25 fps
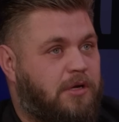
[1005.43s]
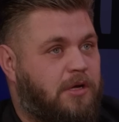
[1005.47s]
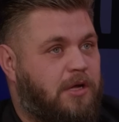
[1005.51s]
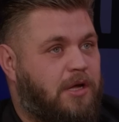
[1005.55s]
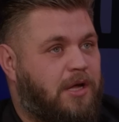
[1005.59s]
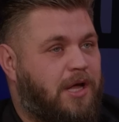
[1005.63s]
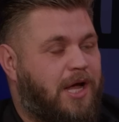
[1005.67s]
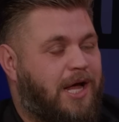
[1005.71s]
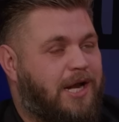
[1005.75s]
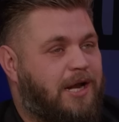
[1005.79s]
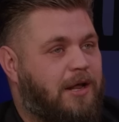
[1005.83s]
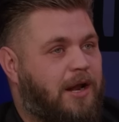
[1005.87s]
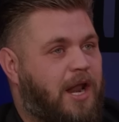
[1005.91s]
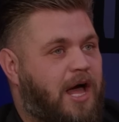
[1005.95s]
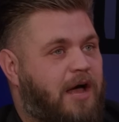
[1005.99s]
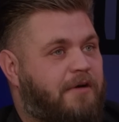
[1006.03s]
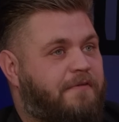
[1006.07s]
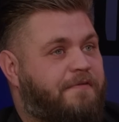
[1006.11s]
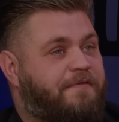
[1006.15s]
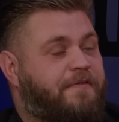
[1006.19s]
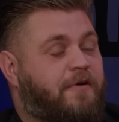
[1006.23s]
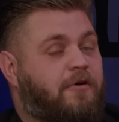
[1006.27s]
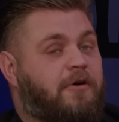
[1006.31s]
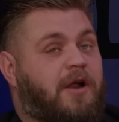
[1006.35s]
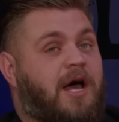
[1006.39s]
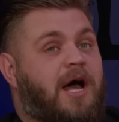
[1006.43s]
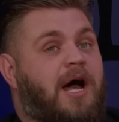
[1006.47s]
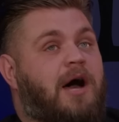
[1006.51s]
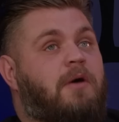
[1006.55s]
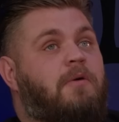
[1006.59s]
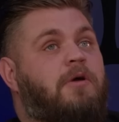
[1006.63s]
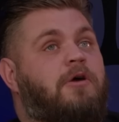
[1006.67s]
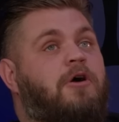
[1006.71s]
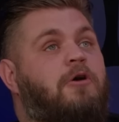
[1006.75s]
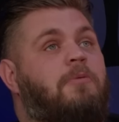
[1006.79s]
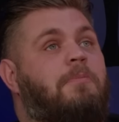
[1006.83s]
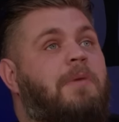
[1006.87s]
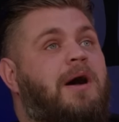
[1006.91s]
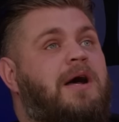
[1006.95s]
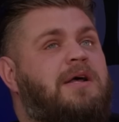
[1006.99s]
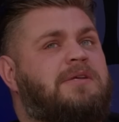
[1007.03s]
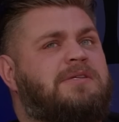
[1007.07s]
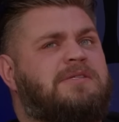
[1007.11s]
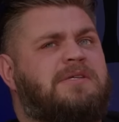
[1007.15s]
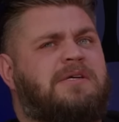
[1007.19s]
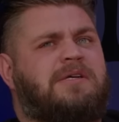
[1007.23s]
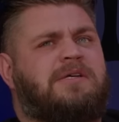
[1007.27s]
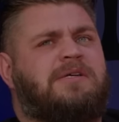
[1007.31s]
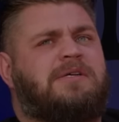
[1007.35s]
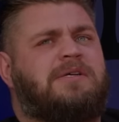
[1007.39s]
Oh, well. and they're like, fuck that, I want to go to
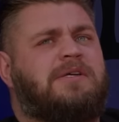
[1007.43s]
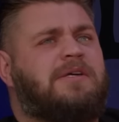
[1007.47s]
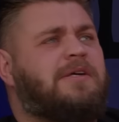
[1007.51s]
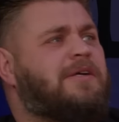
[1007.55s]
Mars.